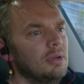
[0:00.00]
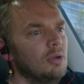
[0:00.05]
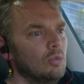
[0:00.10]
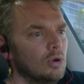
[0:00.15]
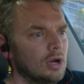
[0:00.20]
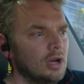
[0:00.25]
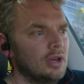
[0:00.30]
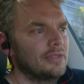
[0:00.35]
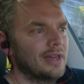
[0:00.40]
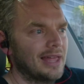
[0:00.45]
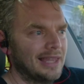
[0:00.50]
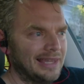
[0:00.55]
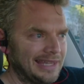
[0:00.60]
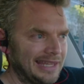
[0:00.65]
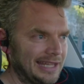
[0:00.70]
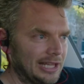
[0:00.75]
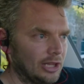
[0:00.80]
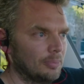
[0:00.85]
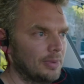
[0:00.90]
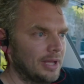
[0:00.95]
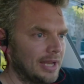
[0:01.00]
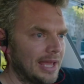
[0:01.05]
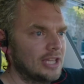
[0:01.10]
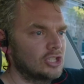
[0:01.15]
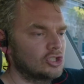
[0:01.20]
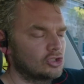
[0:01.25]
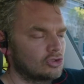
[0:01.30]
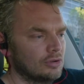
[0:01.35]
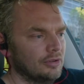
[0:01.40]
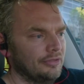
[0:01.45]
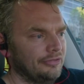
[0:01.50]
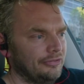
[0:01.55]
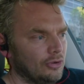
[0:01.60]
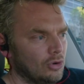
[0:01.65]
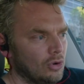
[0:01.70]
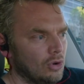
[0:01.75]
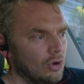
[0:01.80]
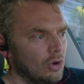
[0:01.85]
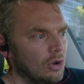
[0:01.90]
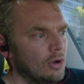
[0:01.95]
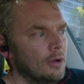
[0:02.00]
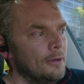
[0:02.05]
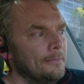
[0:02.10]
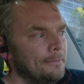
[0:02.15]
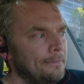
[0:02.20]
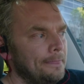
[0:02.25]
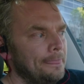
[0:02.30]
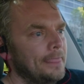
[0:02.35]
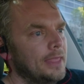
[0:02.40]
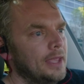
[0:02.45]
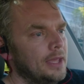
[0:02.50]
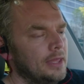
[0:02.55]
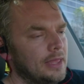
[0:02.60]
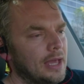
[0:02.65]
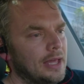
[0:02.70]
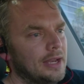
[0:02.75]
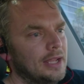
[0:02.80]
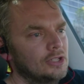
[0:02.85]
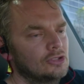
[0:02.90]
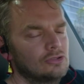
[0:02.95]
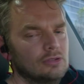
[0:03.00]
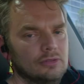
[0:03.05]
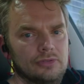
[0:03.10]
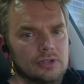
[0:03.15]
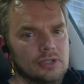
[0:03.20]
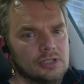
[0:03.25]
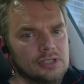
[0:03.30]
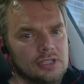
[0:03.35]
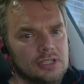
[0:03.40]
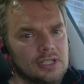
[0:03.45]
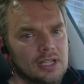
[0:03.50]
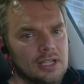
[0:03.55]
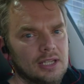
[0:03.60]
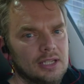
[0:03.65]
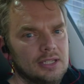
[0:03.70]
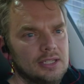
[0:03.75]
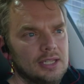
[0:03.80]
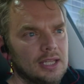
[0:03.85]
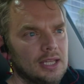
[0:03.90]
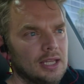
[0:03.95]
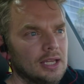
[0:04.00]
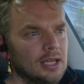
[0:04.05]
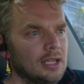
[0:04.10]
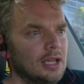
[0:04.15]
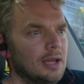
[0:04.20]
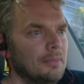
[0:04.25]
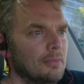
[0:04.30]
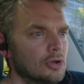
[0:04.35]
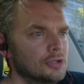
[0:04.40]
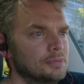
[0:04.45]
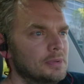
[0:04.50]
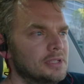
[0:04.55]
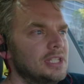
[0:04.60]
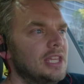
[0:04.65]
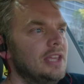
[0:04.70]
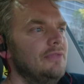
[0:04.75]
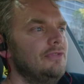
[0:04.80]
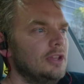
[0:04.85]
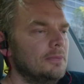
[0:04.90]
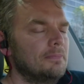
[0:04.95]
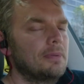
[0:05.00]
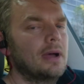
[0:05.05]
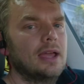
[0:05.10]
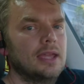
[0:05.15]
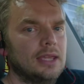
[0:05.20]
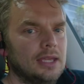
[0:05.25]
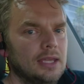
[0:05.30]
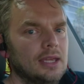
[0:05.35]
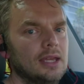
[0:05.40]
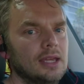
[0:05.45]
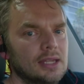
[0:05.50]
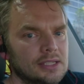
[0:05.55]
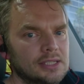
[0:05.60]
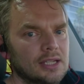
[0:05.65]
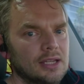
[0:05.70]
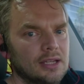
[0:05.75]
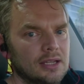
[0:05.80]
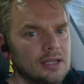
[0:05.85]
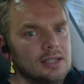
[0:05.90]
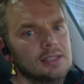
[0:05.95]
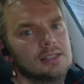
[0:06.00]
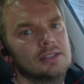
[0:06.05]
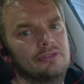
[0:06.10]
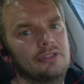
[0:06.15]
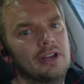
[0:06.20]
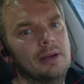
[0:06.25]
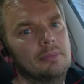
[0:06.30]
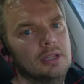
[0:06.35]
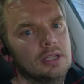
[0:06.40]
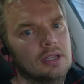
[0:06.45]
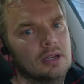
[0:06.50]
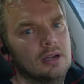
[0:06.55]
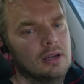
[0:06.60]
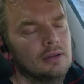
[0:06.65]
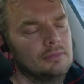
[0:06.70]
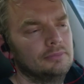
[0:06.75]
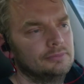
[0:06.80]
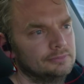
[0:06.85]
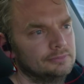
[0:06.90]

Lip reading: to be worth that little bit extra for that extra versatility and more space if you're buying it as a family car.